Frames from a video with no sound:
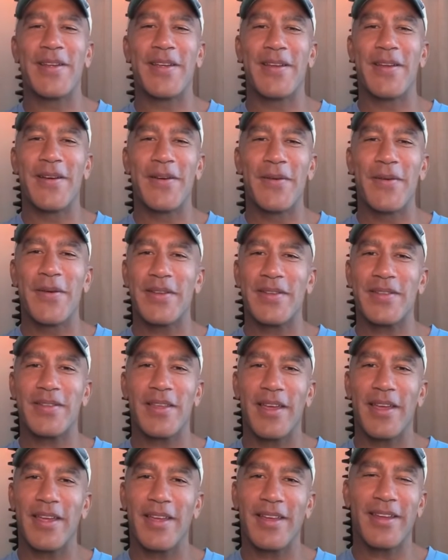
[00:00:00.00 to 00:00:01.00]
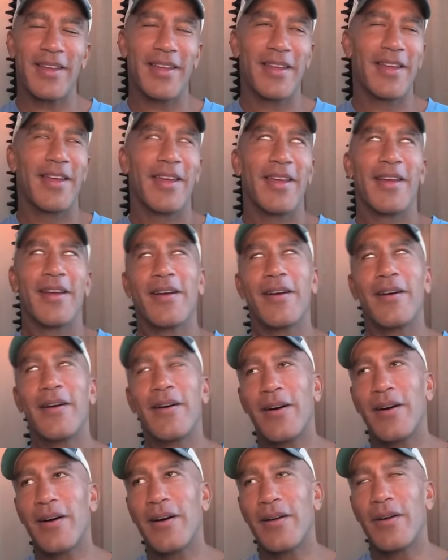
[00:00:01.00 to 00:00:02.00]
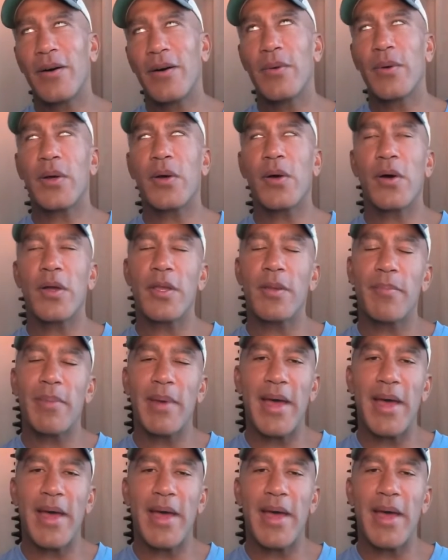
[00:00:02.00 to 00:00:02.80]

you know, it's like, call, oh, we'll call